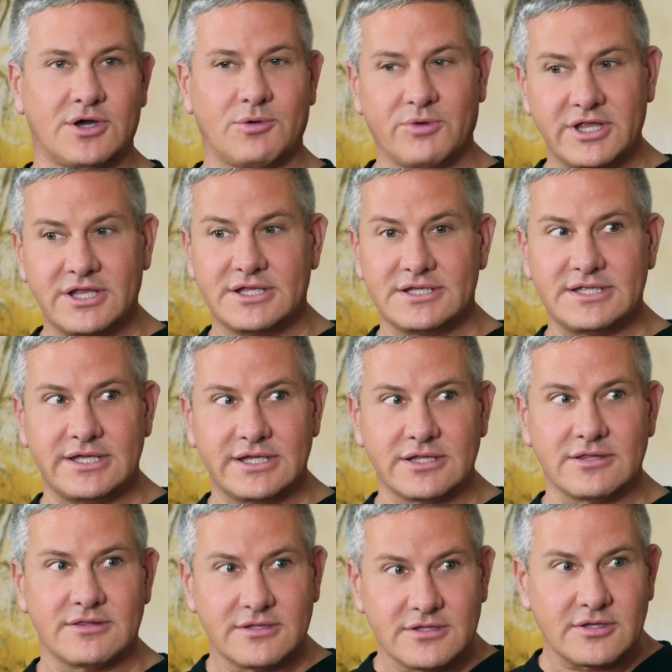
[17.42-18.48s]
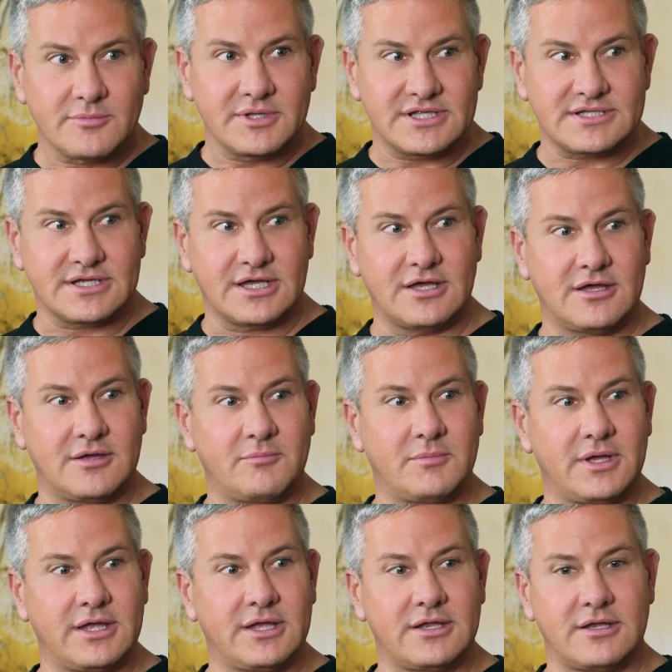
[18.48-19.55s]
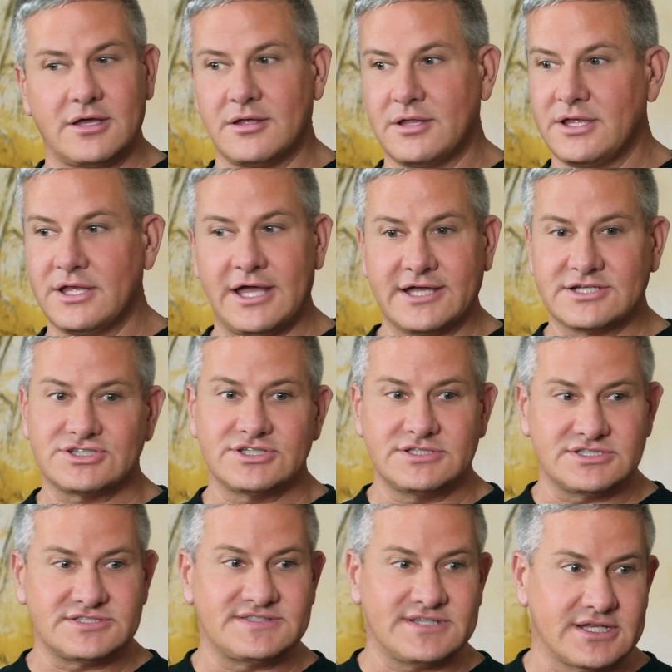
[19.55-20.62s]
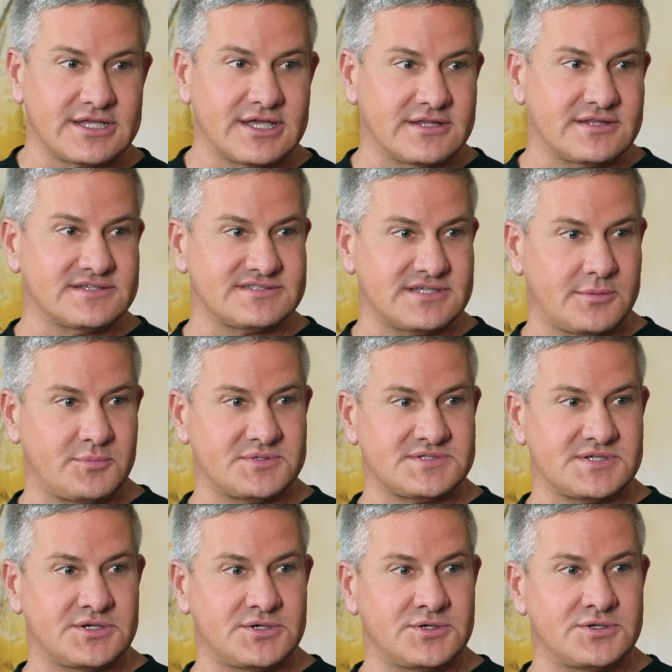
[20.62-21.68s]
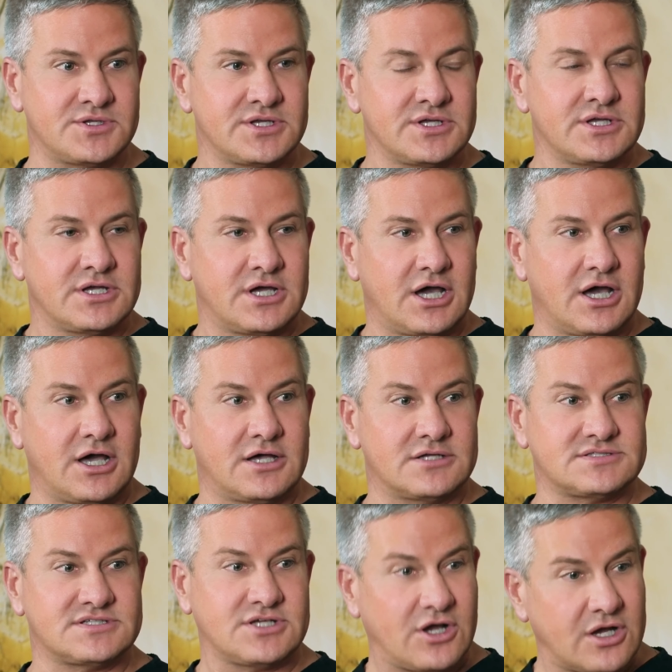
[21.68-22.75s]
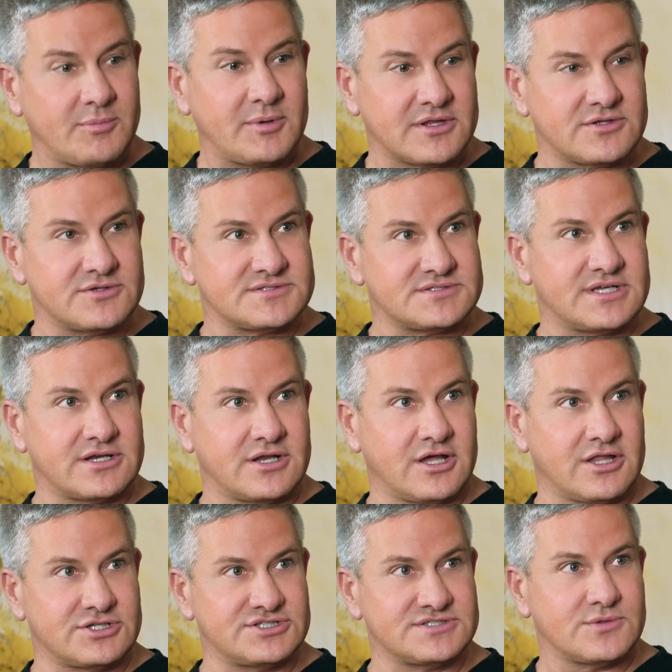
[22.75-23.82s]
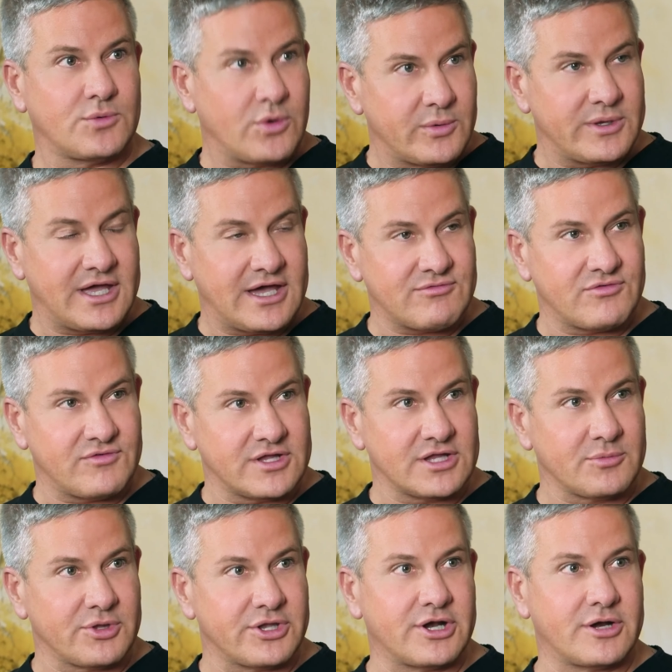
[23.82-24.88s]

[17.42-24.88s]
I wanted to take a little bit of time and actually just dedicate this episode to talk about those technologies and what we have available in our